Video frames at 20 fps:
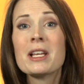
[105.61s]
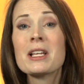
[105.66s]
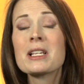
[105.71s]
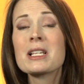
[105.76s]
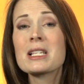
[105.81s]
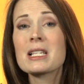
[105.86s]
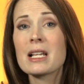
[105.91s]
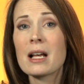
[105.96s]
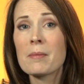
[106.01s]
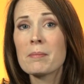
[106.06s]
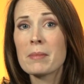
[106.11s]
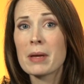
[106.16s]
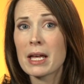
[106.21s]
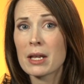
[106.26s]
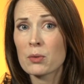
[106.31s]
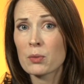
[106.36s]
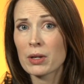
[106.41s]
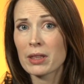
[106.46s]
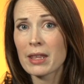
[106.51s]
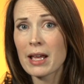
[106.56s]
some
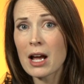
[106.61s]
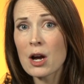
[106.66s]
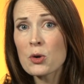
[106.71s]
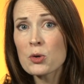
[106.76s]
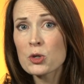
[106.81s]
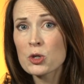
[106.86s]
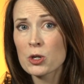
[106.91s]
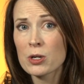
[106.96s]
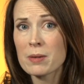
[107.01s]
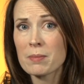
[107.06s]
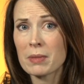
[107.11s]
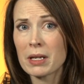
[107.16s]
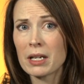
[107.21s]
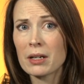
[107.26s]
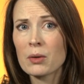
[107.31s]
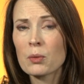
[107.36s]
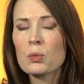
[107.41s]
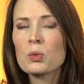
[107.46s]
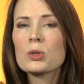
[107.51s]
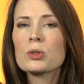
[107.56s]
men without
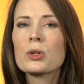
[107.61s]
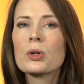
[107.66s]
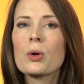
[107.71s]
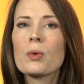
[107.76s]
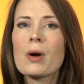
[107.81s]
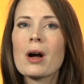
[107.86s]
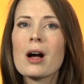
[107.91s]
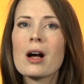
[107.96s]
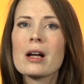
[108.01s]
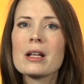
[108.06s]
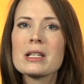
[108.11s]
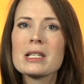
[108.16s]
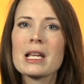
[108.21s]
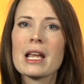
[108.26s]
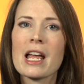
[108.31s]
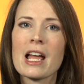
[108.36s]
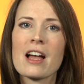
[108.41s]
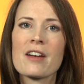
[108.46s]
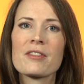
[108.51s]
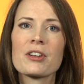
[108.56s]
treatment will go on to
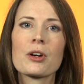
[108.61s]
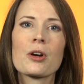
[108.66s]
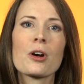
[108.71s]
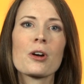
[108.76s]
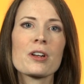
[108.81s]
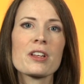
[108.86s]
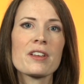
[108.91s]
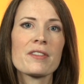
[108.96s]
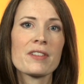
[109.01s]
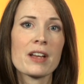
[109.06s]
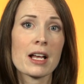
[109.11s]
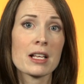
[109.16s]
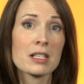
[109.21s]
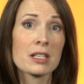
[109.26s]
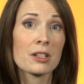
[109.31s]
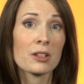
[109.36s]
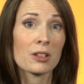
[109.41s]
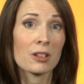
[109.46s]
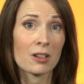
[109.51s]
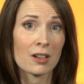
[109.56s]
have a
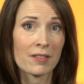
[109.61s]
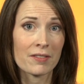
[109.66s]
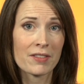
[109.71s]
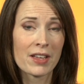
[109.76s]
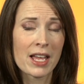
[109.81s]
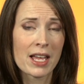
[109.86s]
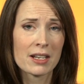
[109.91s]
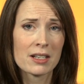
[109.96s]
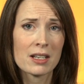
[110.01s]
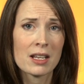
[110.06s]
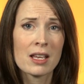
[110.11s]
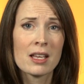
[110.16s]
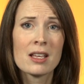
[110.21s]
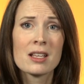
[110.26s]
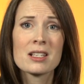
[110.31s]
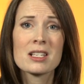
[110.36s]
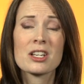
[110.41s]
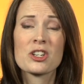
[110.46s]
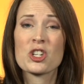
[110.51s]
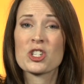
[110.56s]
cardiovascular event
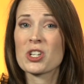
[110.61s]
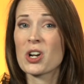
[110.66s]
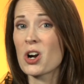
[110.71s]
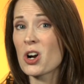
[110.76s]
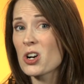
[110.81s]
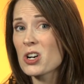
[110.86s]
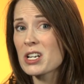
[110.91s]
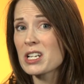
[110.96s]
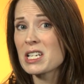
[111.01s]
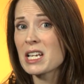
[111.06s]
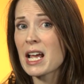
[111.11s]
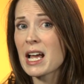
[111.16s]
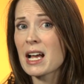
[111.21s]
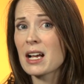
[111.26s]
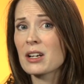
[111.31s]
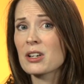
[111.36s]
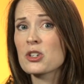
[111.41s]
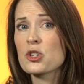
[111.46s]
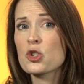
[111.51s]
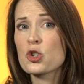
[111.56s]
such as a heart
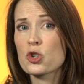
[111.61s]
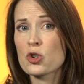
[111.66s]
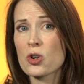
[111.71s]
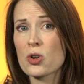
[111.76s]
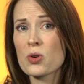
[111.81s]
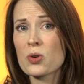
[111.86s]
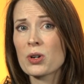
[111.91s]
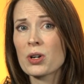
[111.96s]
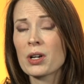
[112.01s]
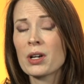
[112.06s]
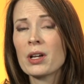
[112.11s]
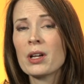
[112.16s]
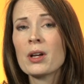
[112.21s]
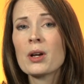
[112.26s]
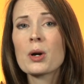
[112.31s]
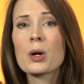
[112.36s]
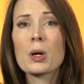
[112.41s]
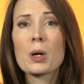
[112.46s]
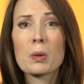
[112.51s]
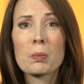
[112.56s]
attack, stroke,
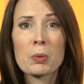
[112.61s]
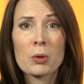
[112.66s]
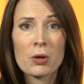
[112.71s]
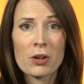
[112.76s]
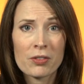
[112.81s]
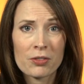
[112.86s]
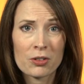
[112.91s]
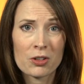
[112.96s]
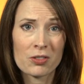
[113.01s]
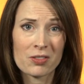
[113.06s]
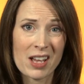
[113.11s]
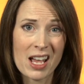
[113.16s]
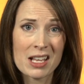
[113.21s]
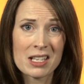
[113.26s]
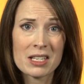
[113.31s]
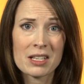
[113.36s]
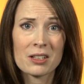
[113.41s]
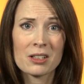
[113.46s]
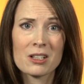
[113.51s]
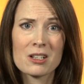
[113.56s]
or peripheral
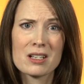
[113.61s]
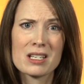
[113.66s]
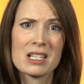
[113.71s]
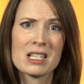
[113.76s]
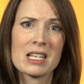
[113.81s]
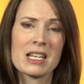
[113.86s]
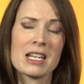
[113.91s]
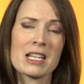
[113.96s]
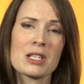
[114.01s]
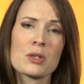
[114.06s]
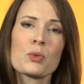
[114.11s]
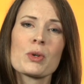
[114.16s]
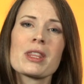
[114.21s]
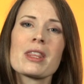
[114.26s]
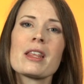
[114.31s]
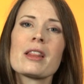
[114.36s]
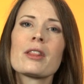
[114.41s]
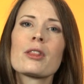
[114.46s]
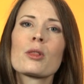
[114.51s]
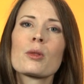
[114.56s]
vascular disease
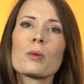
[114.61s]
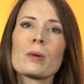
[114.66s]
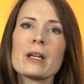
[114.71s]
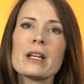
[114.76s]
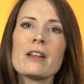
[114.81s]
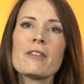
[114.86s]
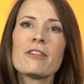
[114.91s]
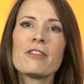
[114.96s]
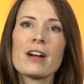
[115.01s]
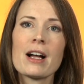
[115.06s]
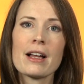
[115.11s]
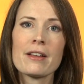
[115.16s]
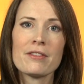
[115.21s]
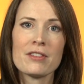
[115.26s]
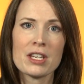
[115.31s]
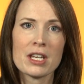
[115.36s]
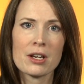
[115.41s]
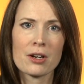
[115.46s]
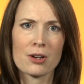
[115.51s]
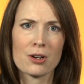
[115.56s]
within three to five
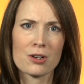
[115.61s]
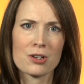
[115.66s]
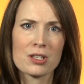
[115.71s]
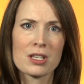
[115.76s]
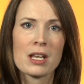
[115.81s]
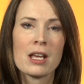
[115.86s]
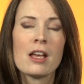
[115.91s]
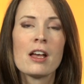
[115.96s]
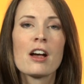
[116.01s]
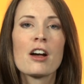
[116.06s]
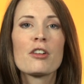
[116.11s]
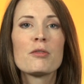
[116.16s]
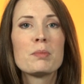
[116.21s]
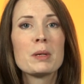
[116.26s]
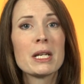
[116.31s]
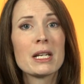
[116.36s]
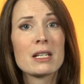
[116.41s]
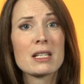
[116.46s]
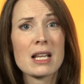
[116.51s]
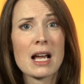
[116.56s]
years of
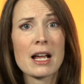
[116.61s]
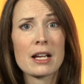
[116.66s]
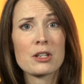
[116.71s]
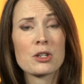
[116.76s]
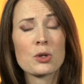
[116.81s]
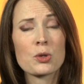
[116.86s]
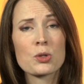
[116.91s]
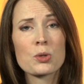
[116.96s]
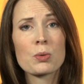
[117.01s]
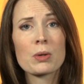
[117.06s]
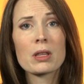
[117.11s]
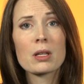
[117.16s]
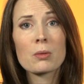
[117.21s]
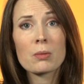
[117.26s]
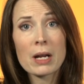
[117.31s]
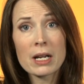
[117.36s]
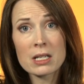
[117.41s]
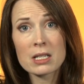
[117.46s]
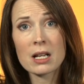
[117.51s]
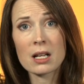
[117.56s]
being diagnosed with
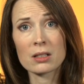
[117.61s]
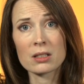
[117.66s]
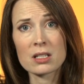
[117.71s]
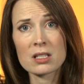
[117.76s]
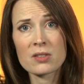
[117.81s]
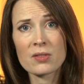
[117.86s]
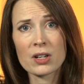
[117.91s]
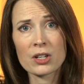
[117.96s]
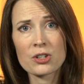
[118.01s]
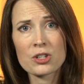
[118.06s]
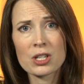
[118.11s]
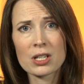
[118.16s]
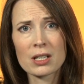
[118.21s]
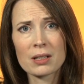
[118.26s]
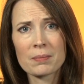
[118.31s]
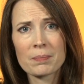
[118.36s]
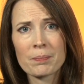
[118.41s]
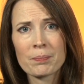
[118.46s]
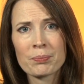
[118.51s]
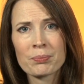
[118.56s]
erectile
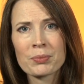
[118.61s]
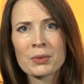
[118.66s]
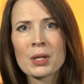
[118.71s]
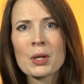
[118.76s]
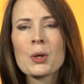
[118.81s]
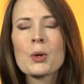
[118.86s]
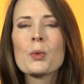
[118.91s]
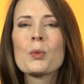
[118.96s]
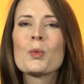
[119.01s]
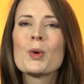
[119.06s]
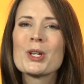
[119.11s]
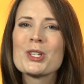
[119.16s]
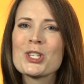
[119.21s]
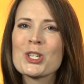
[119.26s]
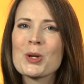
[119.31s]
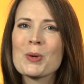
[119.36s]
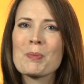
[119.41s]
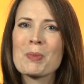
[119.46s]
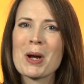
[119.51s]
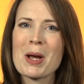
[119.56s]
dysfunction.
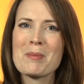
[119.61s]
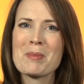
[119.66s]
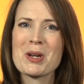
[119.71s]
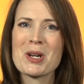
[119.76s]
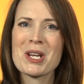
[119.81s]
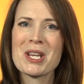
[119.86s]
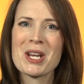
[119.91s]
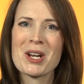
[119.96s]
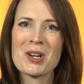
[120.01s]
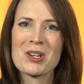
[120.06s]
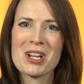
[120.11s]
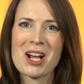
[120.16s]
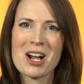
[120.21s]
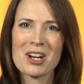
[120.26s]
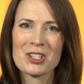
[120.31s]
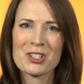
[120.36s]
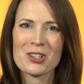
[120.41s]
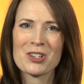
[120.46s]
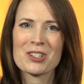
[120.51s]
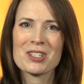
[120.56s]
Once your primary care
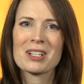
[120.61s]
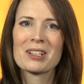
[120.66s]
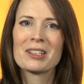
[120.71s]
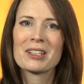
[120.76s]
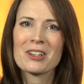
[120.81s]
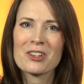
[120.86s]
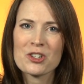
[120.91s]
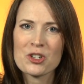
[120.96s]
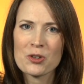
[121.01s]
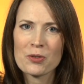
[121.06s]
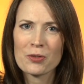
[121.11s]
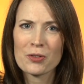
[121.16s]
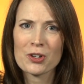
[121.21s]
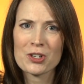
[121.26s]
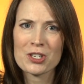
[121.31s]
doctor has cleared you for